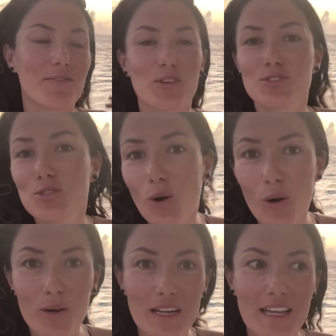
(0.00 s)
the
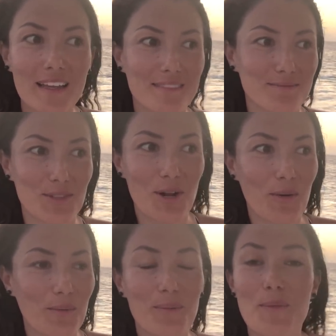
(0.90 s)
story. You
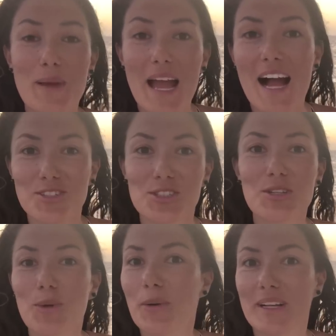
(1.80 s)
know, we actually
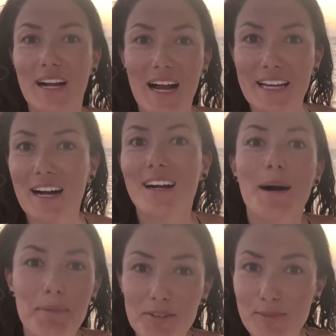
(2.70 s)
wrote a guide a
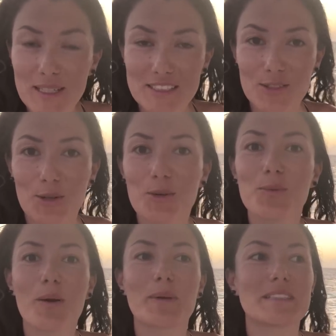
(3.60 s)
couple of months ago
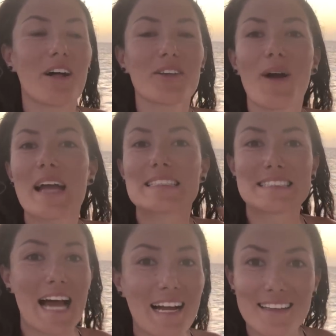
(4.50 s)
where we tell you
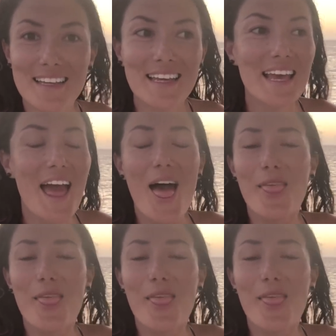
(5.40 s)
exactly